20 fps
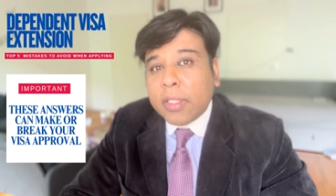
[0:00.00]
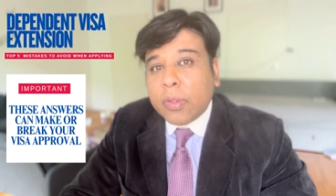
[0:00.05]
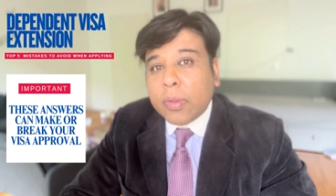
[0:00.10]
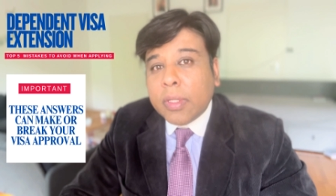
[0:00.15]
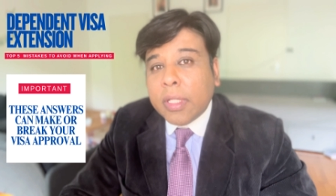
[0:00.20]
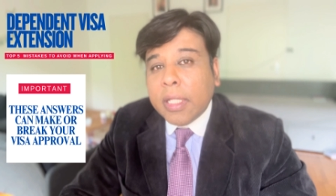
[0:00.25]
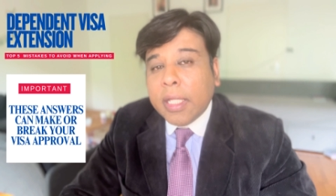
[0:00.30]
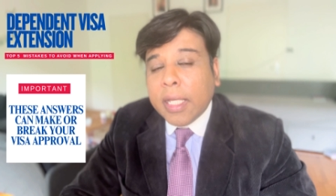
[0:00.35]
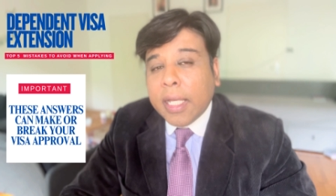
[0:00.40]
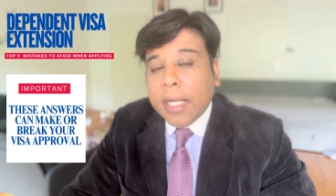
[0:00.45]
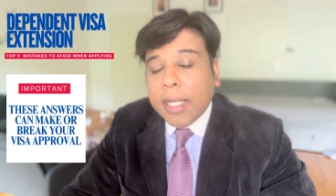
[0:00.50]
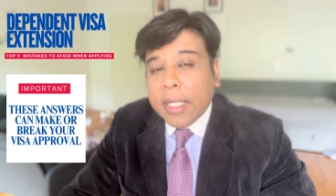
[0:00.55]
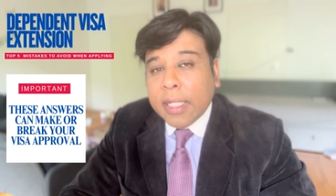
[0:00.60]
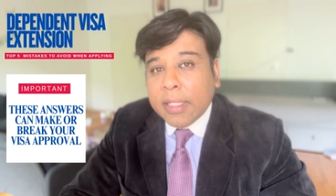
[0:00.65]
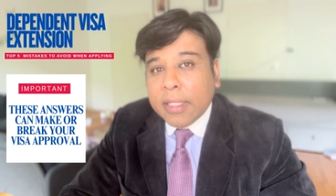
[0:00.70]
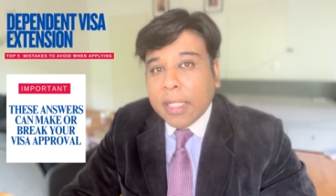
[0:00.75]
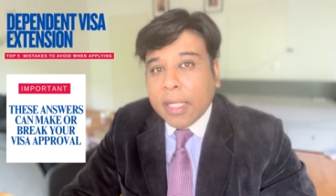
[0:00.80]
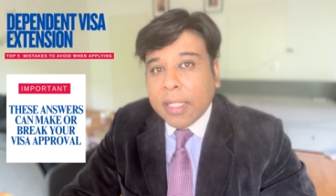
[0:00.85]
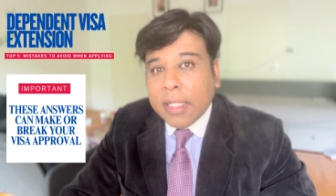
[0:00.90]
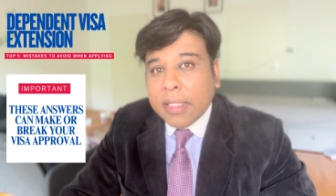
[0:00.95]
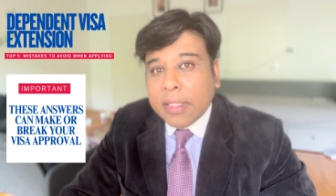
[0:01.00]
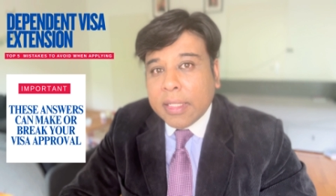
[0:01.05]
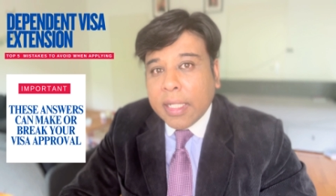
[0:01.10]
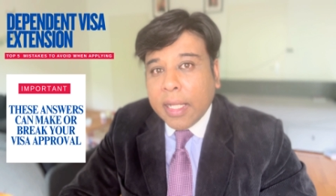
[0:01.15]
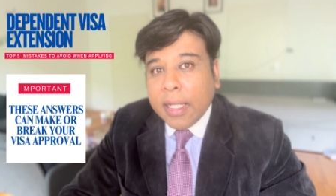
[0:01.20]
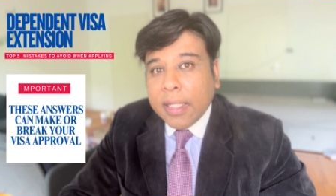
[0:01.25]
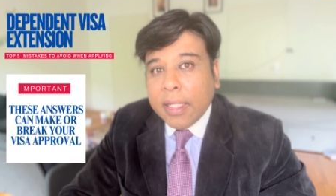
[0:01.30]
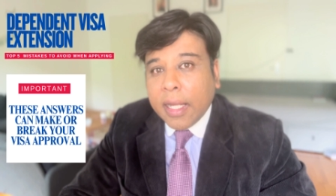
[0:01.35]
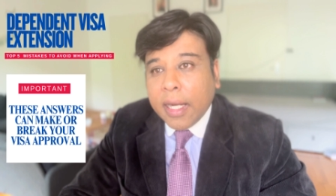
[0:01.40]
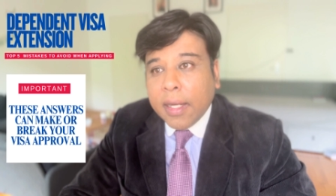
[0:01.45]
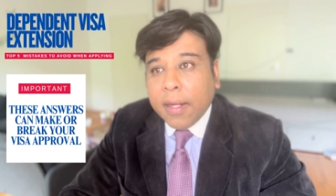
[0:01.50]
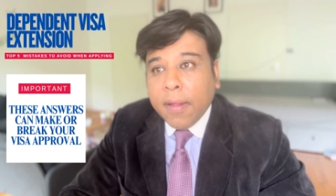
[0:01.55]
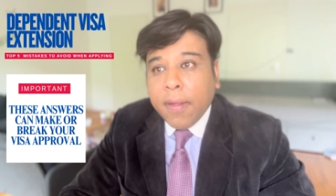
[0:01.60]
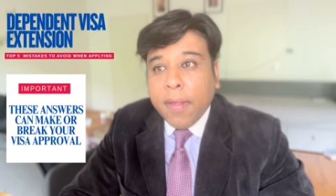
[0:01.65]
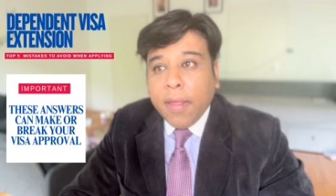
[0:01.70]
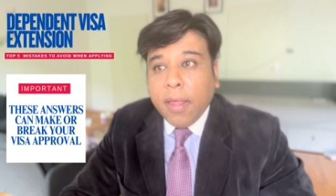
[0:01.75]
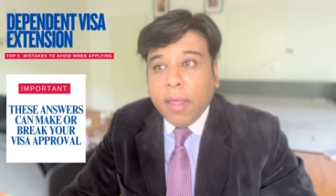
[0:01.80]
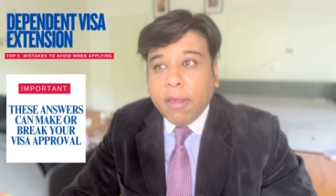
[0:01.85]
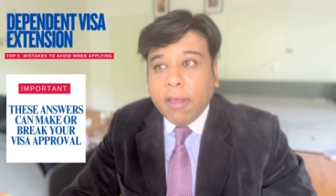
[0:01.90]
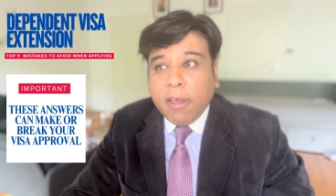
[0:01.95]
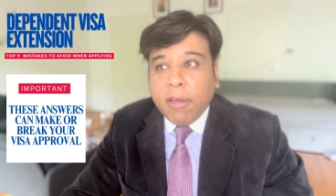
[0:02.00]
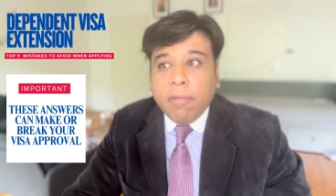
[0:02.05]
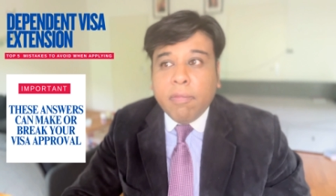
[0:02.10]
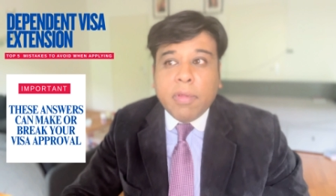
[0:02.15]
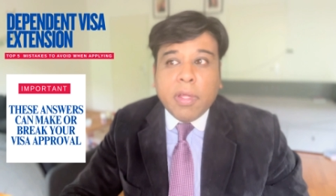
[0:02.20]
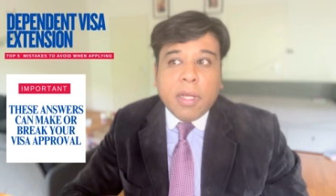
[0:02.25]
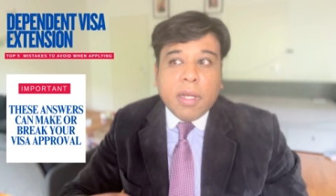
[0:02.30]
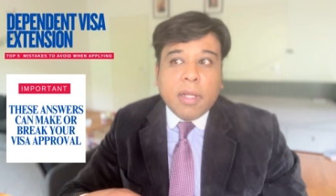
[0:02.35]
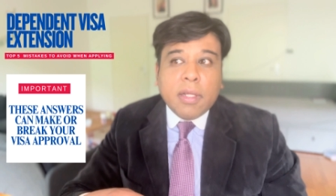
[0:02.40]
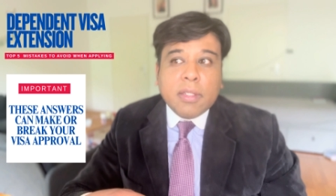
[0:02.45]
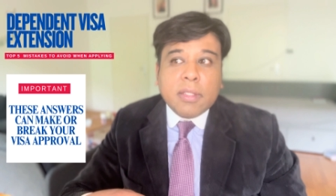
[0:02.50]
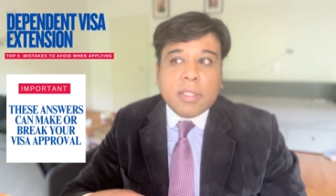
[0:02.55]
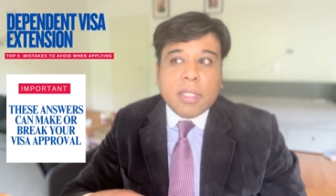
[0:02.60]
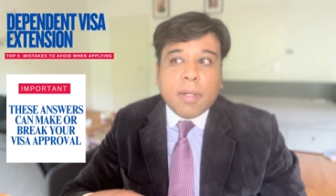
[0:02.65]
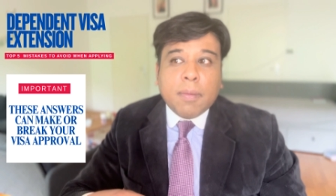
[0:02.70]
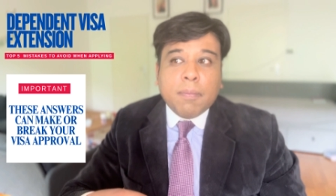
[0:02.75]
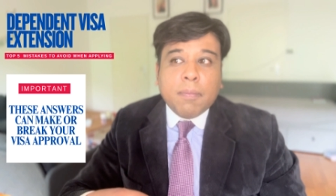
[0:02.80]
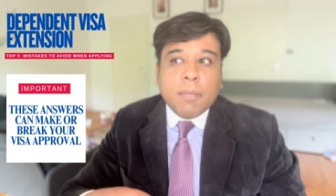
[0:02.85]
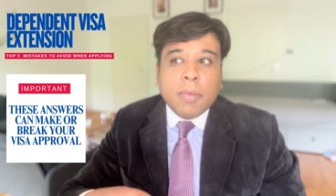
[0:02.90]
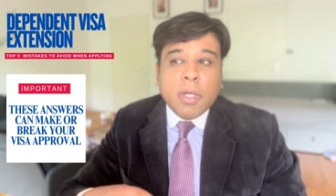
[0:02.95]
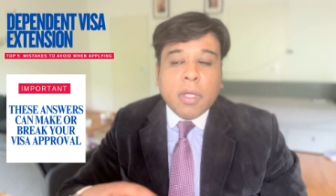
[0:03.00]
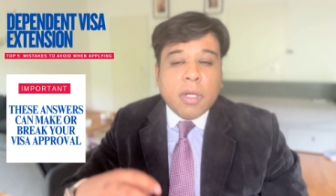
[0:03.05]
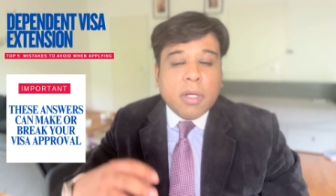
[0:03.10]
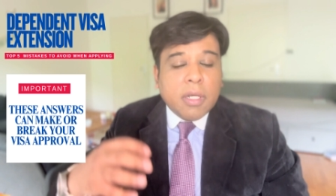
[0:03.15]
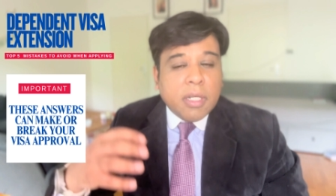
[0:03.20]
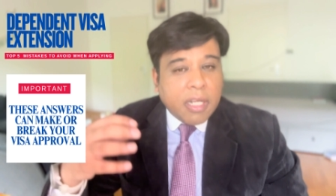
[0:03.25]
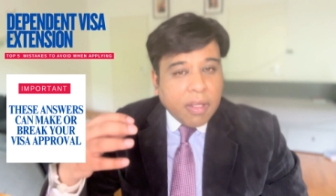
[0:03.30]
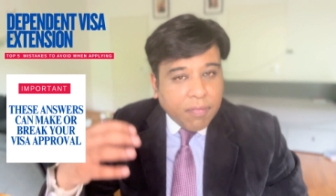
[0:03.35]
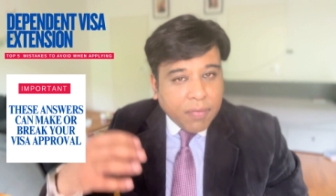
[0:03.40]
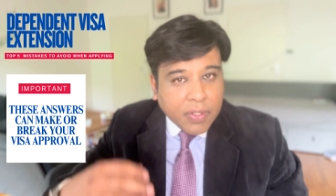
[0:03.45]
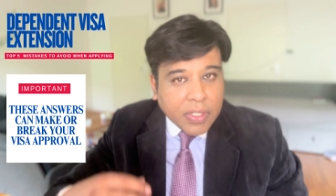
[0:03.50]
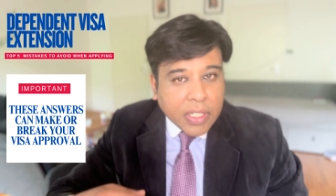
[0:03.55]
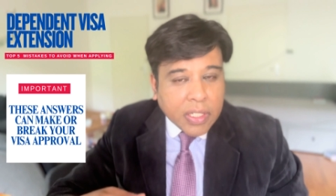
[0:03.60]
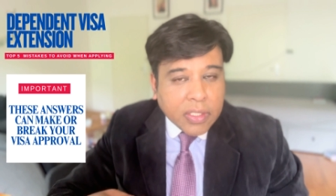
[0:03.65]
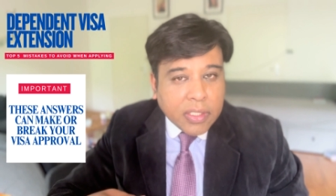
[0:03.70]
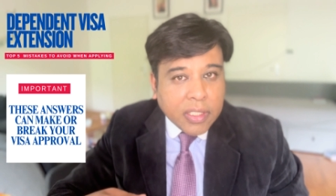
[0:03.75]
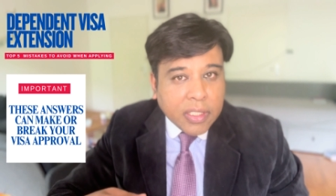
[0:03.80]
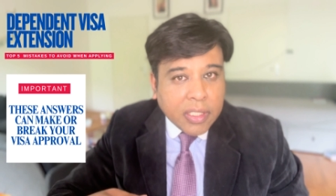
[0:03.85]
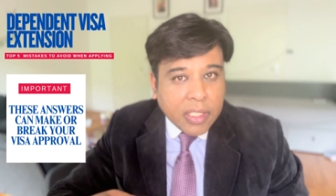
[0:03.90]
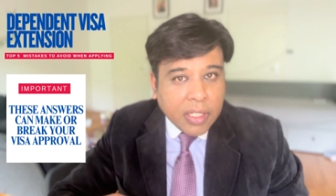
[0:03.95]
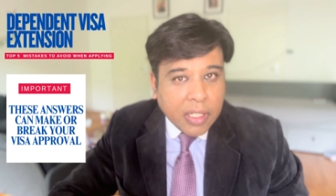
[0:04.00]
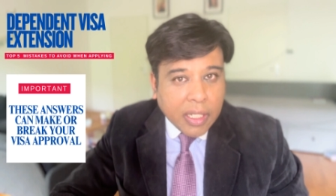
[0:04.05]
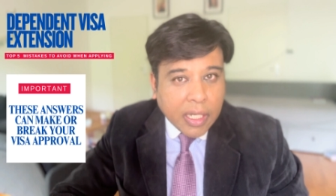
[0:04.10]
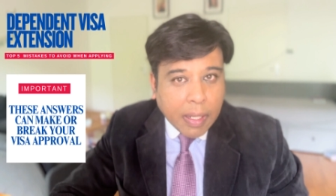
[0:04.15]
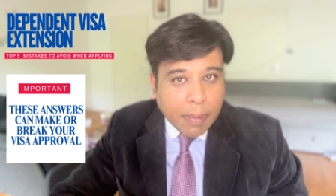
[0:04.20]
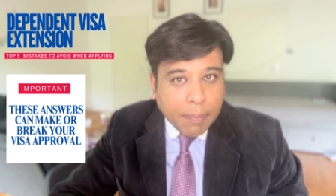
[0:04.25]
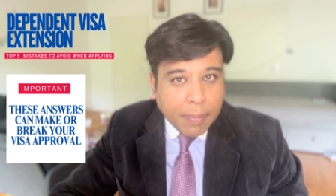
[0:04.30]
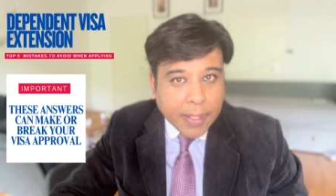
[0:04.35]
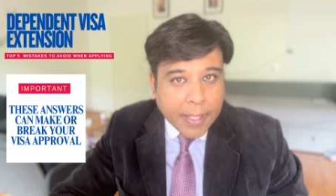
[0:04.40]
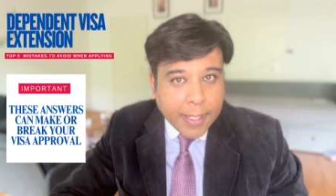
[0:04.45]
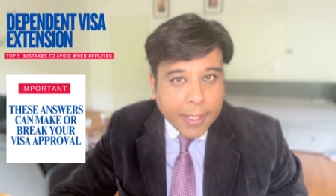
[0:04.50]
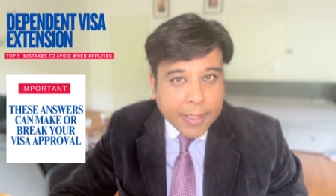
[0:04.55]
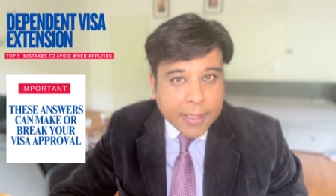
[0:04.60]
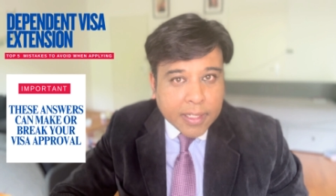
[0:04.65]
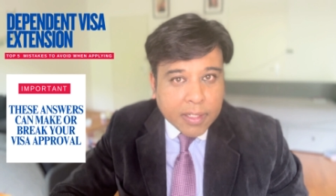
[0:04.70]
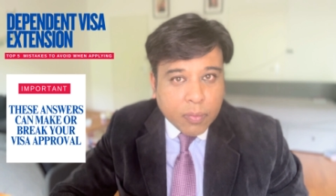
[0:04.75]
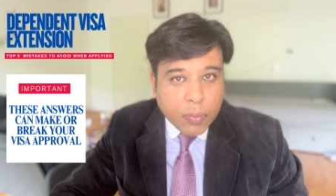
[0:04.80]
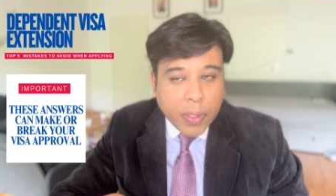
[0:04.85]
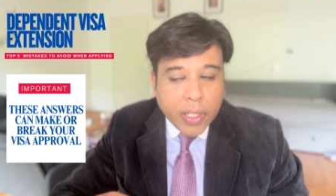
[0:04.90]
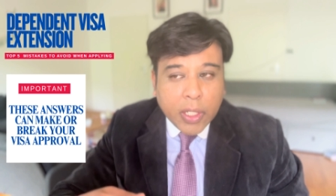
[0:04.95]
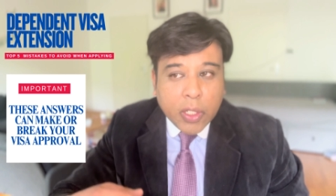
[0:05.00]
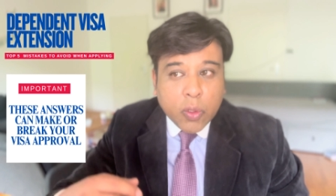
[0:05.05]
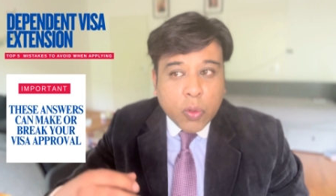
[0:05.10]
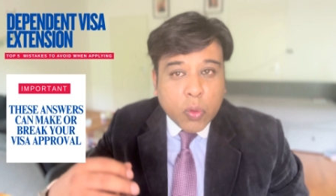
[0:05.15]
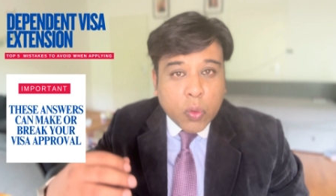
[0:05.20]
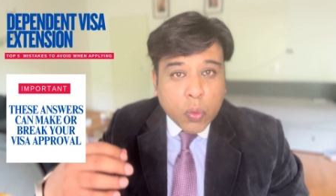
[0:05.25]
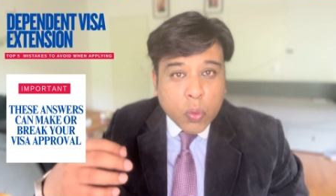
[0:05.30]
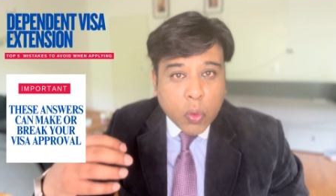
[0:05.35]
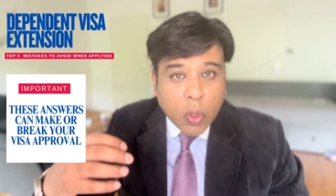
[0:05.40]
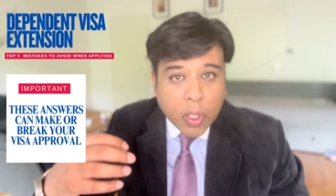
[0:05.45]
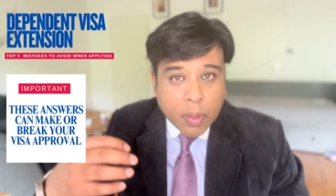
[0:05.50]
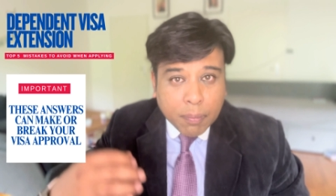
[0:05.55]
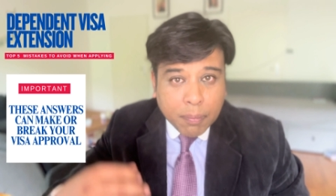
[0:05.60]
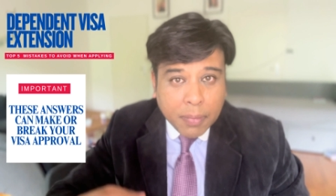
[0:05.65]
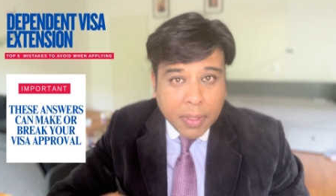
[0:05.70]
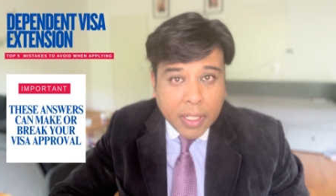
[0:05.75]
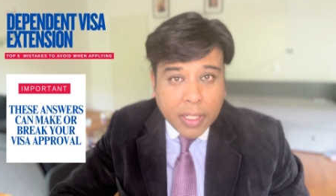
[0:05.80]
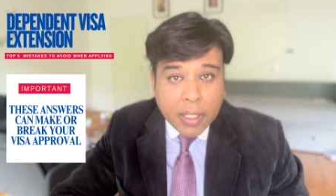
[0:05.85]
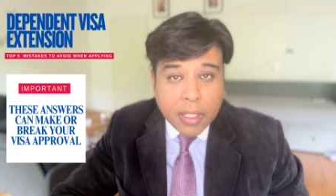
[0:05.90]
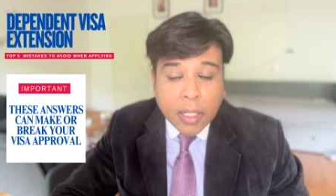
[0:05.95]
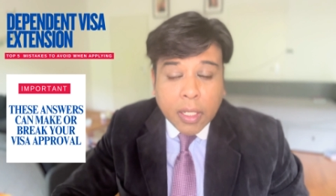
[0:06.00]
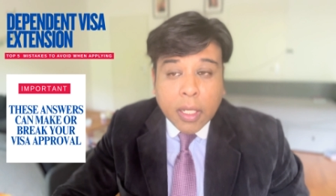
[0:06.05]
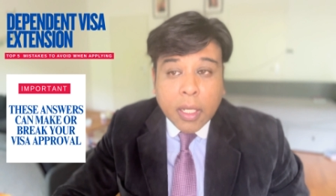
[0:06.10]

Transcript: so that they can understand that if there are some deficiencies in your application where you do not meet,